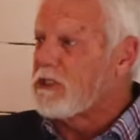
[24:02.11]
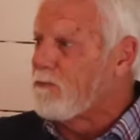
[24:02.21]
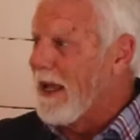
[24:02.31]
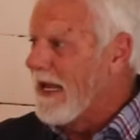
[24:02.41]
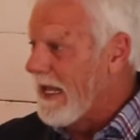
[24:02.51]

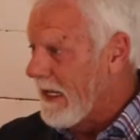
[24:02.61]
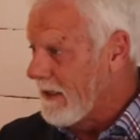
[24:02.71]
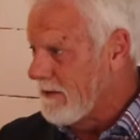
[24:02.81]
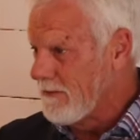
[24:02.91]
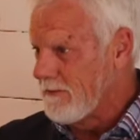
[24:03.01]

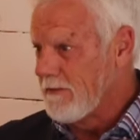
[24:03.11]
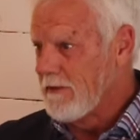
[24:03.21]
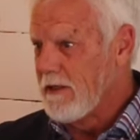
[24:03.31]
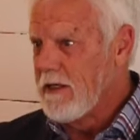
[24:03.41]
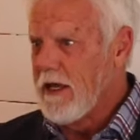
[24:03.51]
spinning
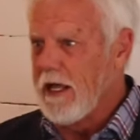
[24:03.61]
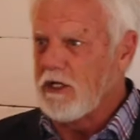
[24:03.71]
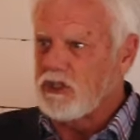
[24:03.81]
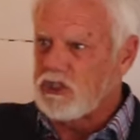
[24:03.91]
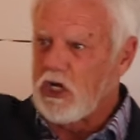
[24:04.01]
and
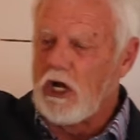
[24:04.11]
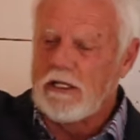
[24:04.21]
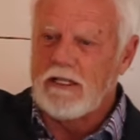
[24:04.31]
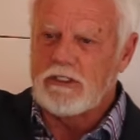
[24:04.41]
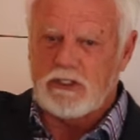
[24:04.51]
a
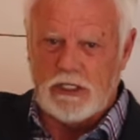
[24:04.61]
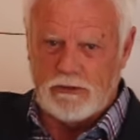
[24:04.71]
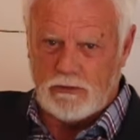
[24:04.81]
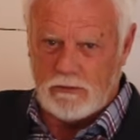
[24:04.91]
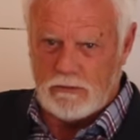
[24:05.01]
sun that's
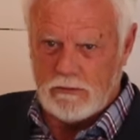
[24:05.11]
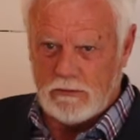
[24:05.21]
central.